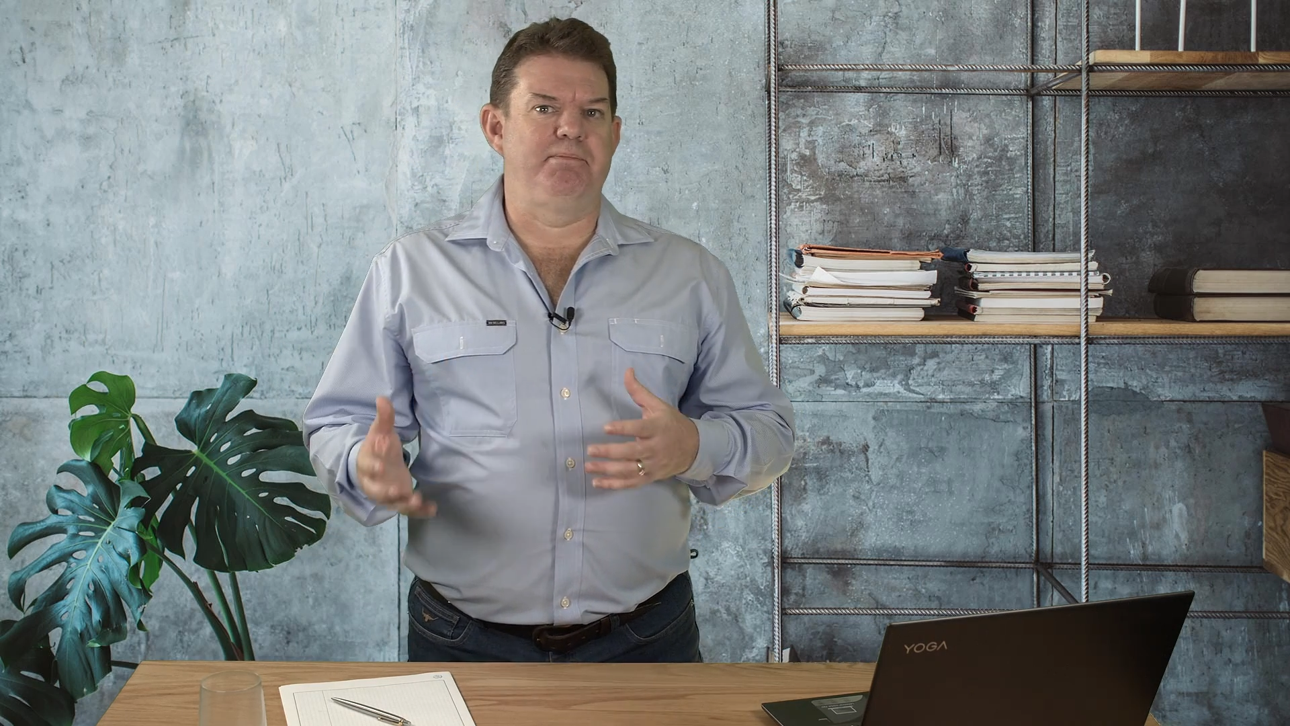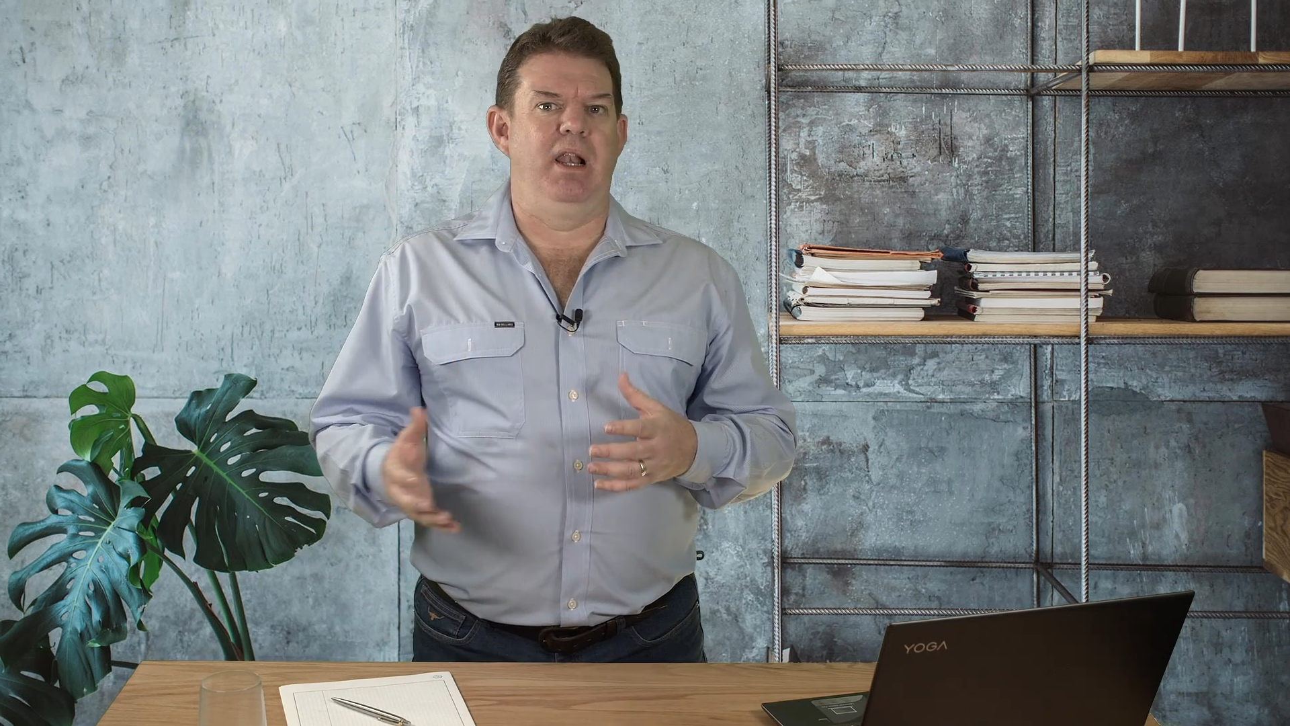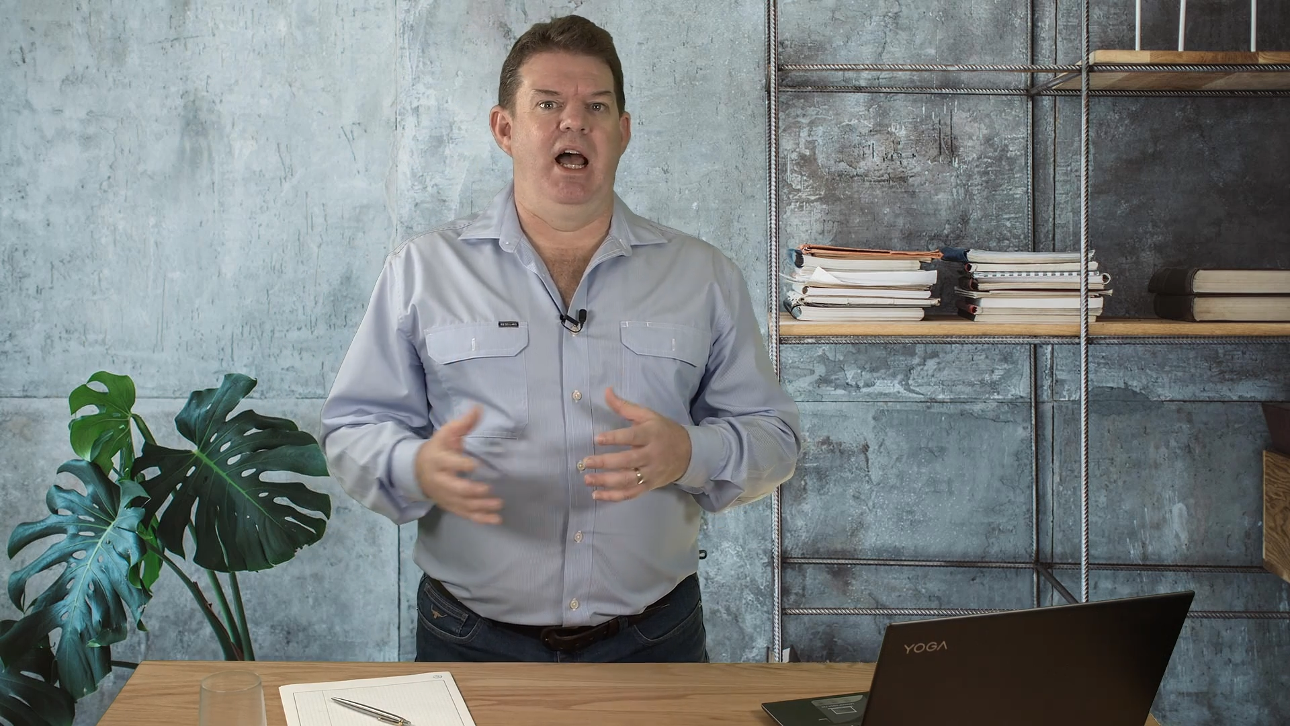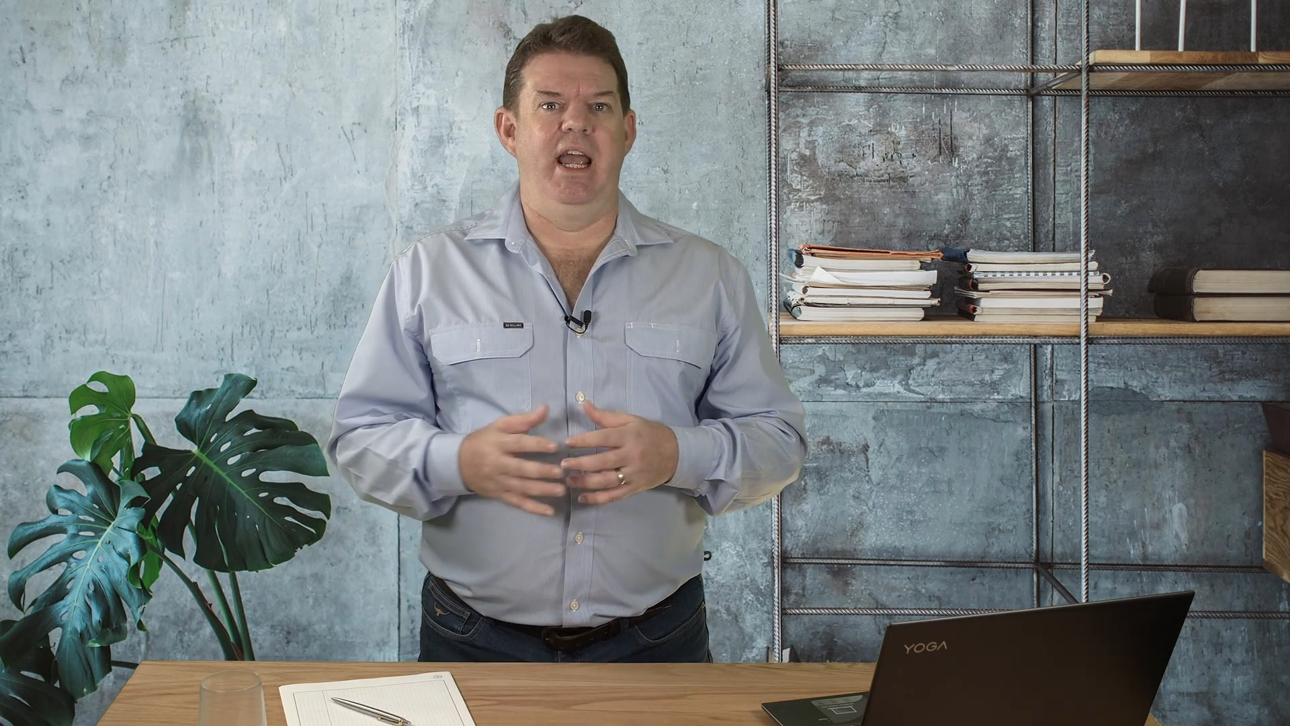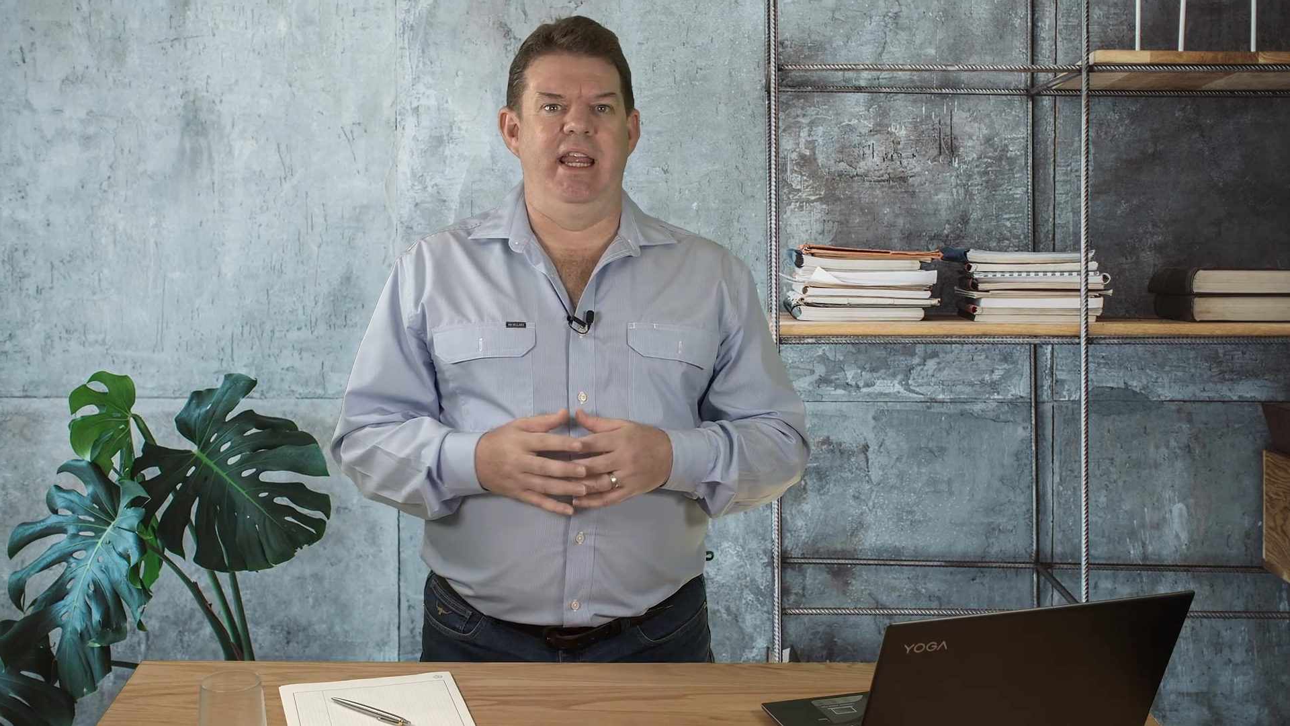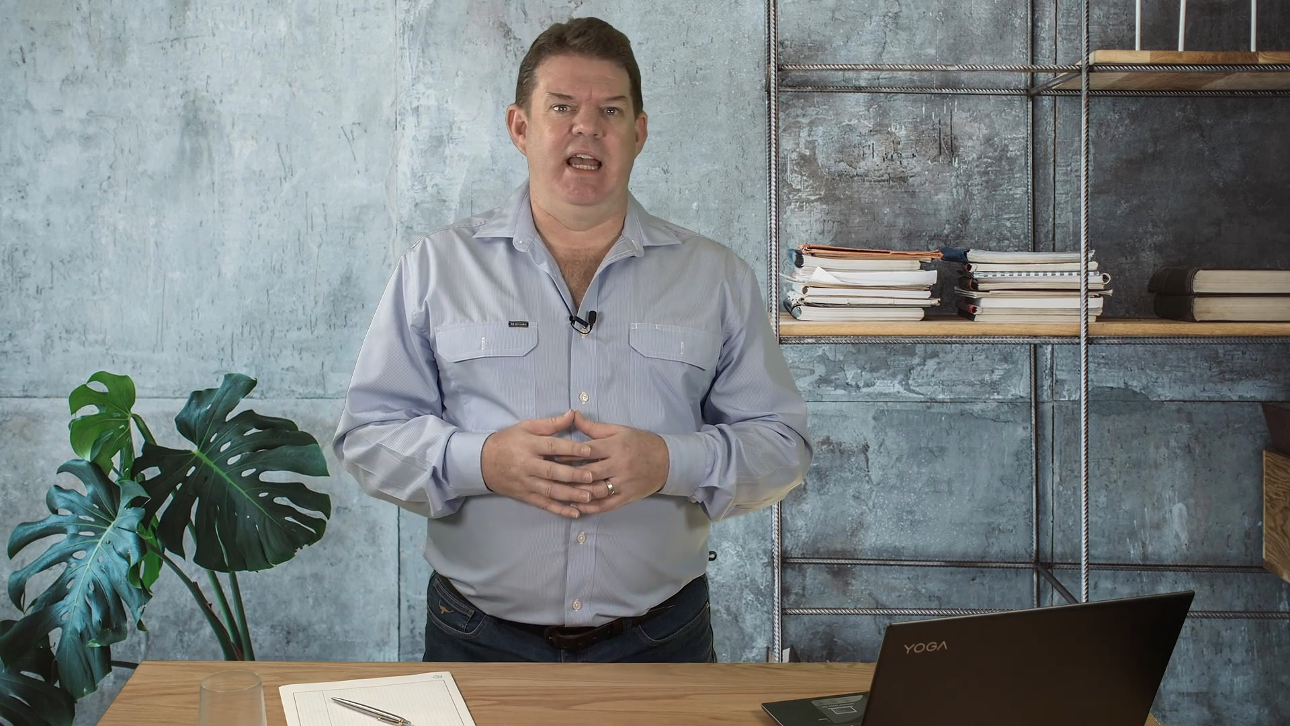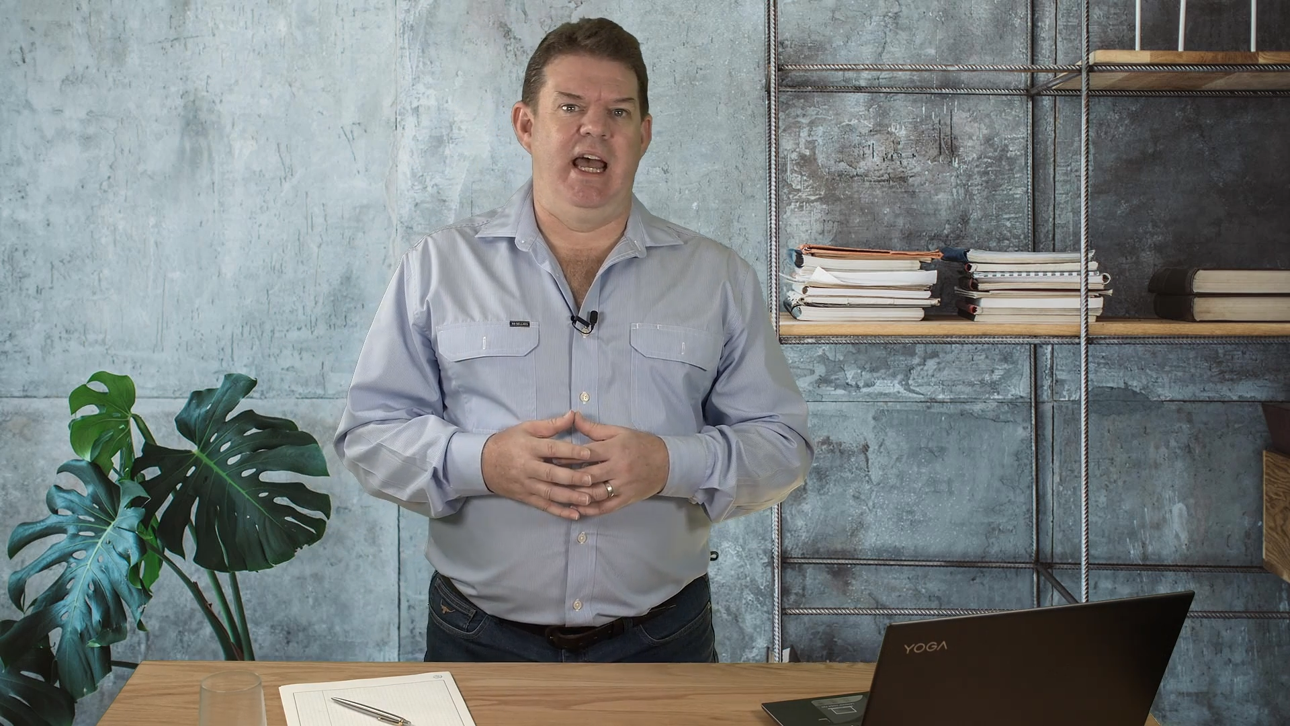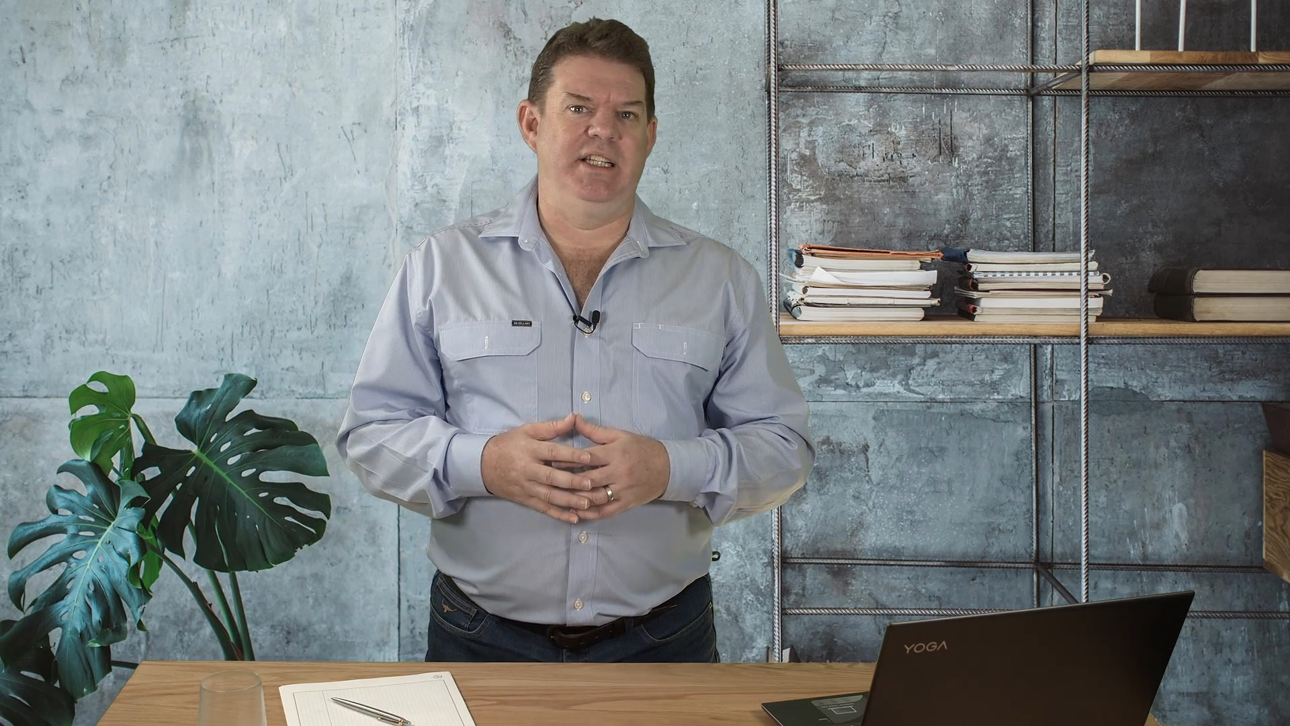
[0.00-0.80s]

playing a